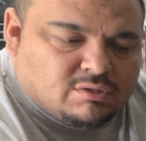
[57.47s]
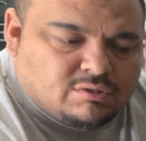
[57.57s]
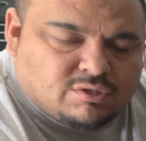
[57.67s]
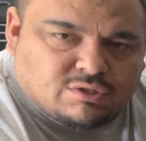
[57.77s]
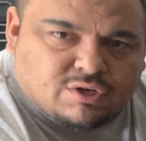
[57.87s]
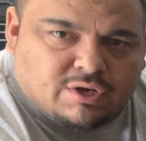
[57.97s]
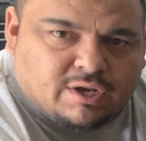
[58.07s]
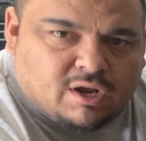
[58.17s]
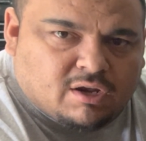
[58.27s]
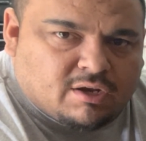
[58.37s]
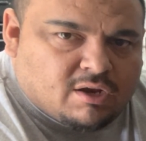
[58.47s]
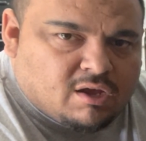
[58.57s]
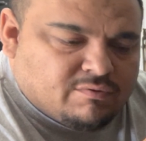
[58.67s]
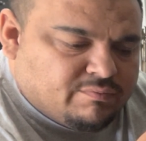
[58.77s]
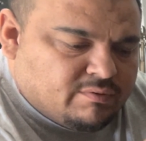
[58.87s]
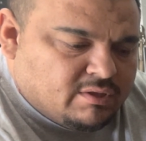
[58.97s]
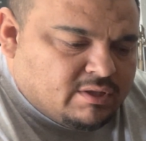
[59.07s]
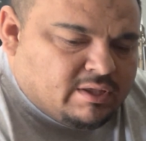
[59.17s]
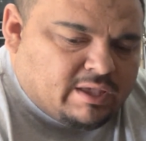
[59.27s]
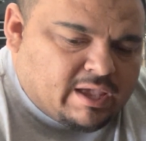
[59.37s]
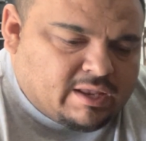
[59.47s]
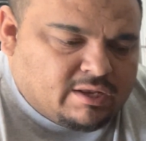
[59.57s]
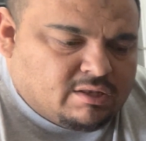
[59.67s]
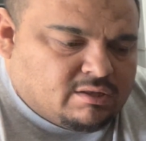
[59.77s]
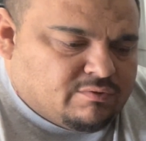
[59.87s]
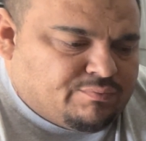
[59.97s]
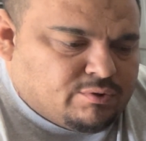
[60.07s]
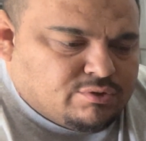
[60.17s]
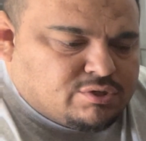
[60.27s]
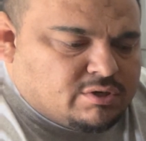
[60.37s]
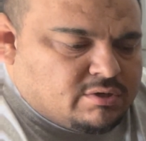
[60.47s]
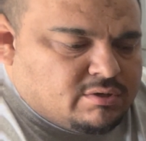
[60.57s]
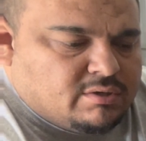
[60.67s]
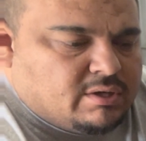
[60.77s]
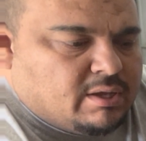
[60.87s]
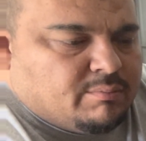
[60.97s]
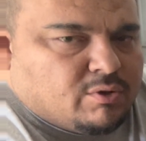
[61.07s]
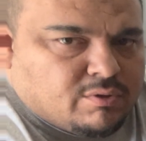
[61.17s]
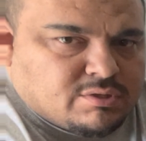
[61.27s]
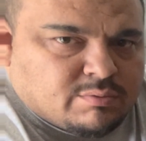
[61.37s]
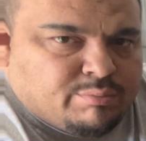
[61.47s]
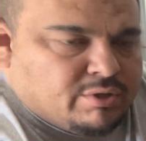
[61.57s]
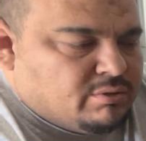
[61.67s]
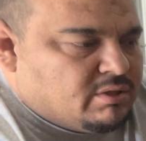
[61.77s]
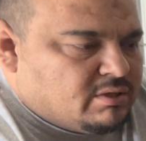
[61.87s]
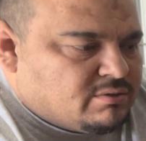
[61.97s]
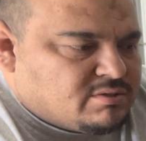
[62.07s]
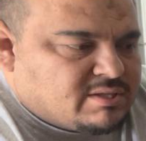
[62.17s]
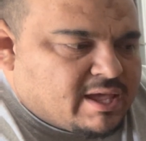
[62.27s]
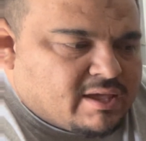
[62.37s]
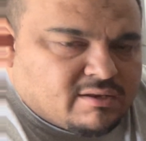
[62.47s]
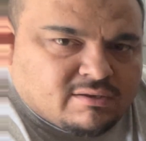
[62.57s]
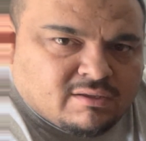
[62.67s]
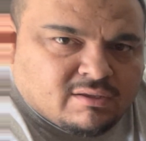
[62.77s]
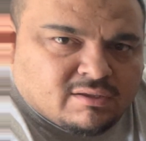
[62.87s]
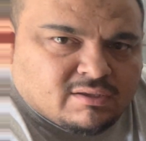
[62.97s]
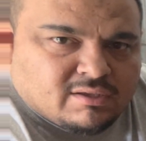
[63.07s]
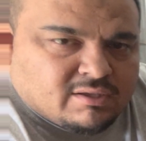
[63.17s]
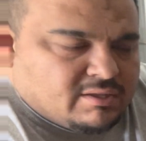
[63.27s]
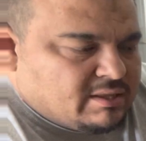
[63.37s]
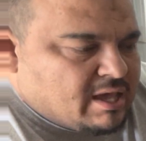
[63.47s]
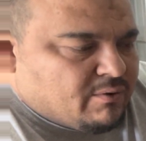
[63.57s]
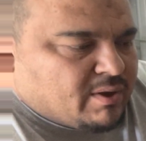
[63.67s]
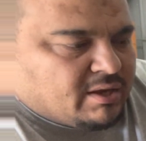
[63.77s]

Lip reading: to turn it on and off. And in the future, I'm going to build a little stand. That way I